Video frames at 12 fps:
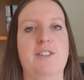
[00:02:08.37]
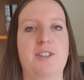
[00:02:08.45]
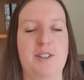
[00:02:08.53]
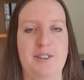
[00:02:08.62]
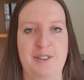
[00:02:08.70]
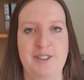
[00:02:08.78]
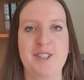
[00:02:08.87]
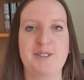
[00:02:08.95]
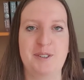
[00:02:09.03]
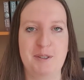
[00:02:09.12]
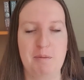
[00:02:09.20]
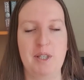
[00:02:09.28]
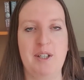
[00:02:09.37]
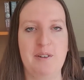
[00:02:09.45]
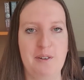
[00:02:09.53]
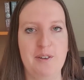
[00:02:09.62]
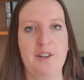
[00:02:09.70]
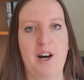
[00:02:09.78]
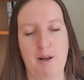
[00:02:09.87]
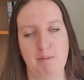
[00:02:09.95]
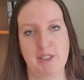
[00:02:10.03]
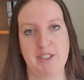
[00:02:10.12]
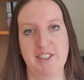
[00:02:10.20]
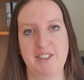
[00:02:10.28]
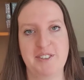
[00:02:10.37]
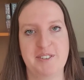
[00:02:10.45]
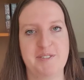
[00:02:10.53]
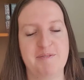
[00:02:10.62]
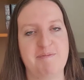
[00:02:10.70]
So those would be all the opposites.